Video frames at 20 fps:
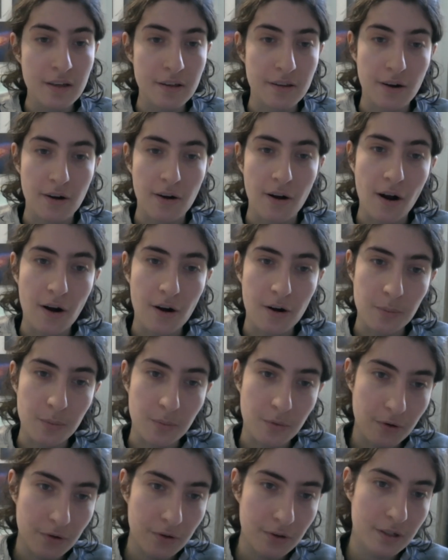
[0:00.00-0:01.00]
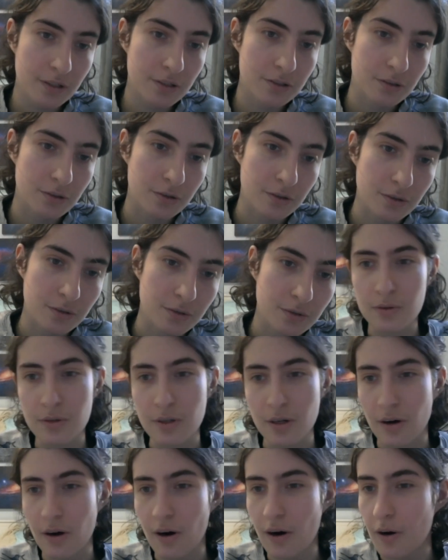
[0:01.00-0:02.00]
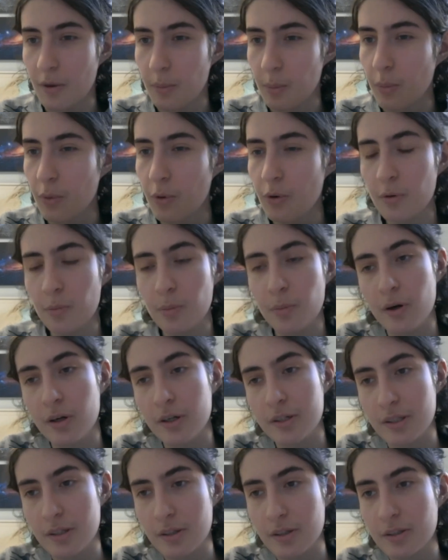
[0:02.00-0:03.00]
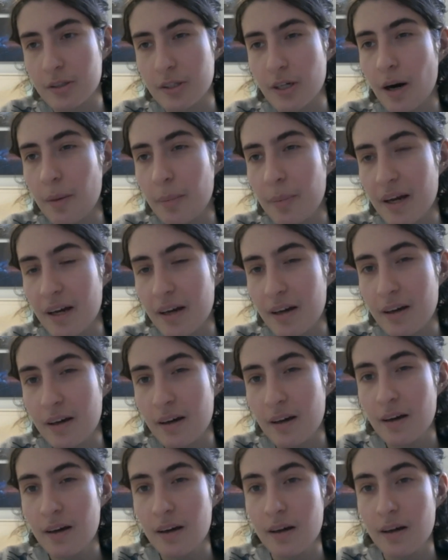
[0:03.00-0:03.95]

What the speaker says: There are more things to do. There are more books on the topic